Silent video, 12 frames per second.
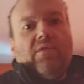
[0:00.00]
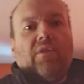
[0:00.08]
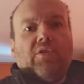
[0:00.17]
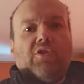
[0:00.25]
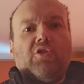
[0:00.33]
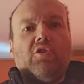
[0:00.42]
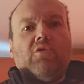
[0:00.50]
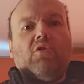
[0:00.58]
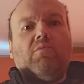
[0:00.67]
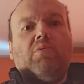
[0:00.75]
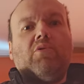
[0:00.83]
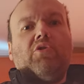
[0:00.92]
from the two
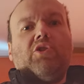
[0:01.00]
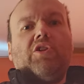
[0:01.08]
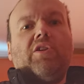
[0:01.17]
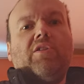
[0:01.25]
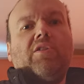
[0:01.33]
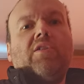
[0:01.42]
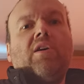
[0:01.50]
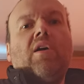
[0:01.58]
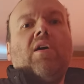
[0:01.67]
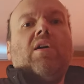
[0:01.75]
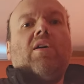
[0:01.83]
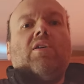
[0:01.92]
hook punches
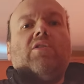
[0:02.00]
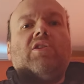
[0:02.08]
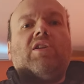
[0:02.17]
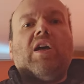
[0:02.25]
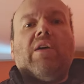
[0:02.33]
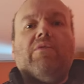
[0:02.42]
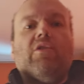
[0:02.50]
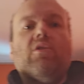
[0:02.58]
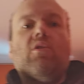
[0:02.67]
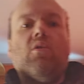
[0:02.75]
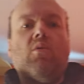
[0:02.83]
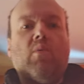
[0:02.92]
you can either
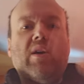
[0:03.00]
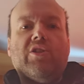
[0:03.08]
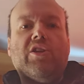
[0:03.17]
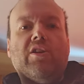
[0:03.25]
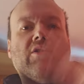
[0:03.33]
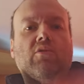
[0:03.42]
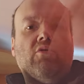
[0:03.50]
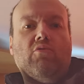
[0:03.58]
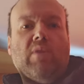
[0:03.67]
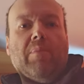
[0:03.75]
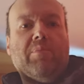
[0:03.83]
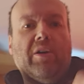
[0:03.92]
wedge it or
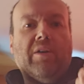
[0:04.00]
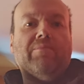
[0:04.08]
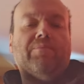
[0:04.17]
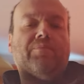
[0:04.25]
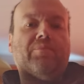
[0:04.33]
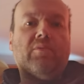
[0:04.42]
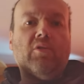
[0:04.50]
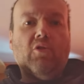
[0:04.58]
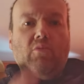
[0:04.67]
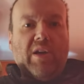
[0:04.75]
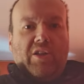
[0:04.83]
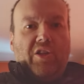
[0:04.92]
wrap it,
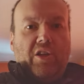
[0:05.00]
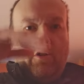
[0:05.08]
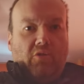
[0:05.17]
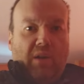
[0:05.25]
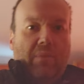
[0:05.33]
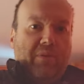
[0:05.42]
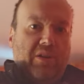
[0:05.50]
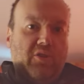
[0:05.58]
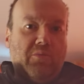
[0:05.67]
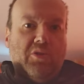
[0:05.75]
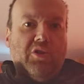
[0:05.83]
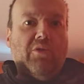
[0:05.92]
or wedge it or wrap it. It's
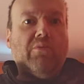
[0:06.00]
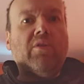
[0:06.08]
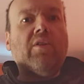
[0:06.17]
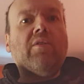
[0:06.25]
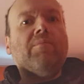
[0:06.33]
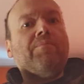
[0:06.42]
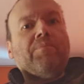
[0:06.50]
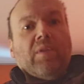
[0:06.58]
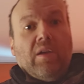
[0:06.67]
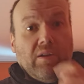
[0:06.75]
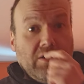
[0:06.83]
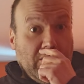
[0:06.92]
up to you.
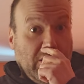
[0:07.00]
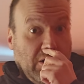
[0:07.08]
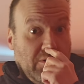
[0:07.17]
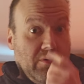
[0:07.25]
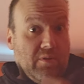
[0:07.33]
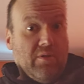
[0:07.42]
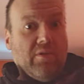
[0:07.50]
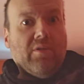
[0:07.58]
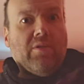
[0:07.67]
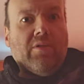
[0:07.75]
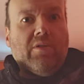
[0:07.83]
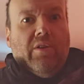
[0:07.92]
So,
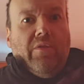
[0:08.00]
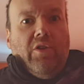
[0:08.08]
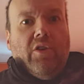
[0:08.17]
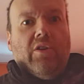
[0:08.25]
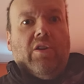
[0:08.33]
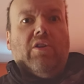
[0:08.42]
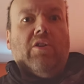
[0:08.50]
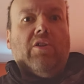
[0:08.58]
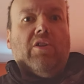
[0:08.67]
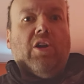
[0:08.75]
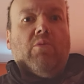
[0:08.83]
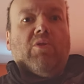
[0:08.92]
if it, uh,
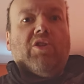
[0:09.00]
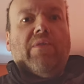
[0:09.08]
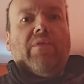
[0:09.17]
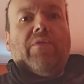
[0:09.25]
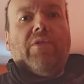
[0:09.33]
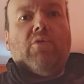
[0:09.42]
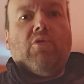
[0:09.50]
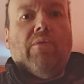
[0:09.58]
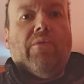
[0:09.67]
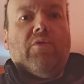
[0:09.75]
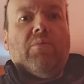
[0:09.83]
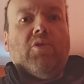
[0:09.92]
you know whichever you feel
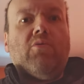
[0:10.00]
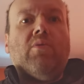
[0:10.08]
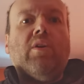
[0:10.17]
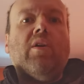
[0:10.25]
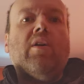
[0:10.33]
comfortable,